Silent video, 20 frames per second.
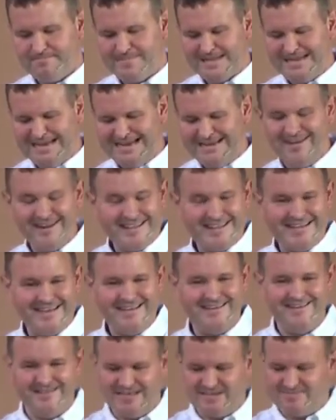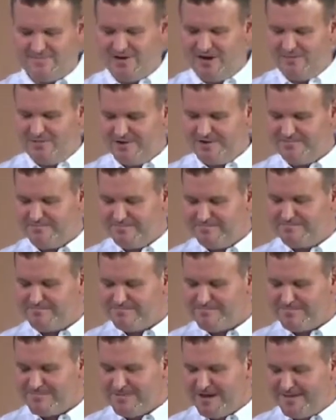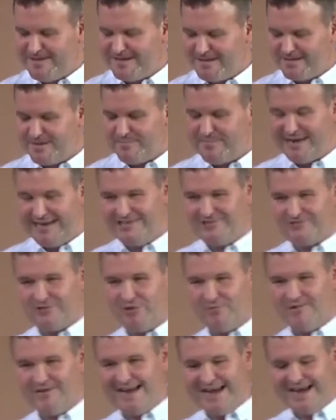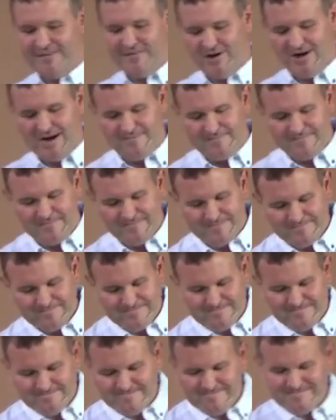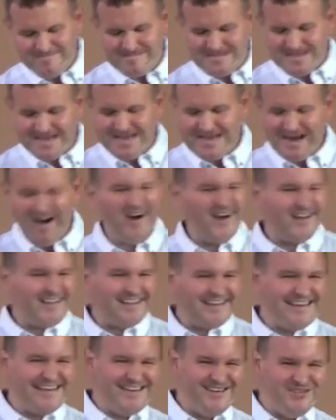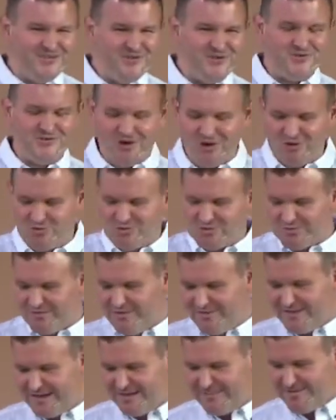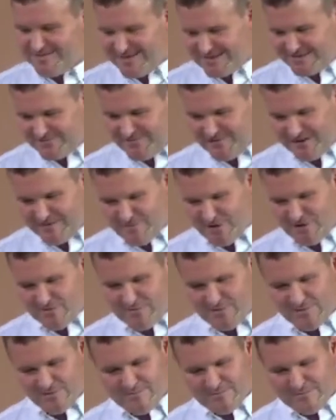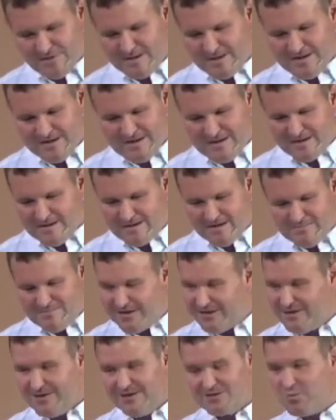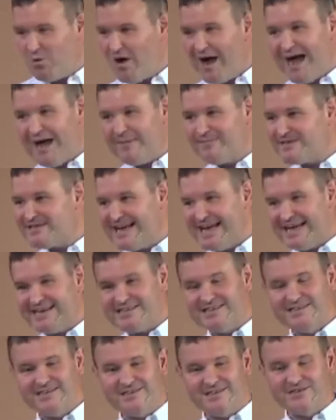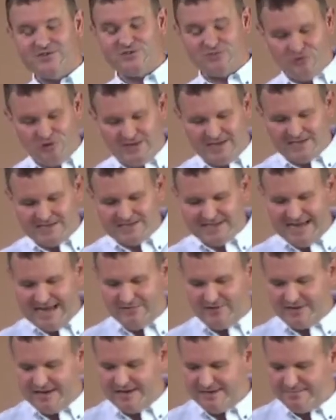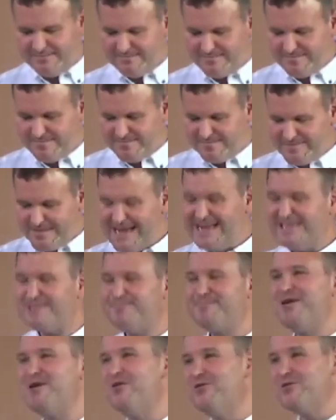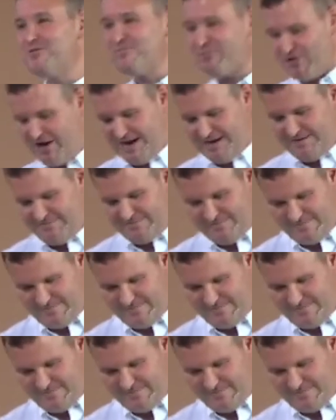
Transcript: And I think at this moment, I think the penny dropped with Nehemiah. I think he knew God was with him at this very moment. Because what happens next is truly astounding. It's beyond brave.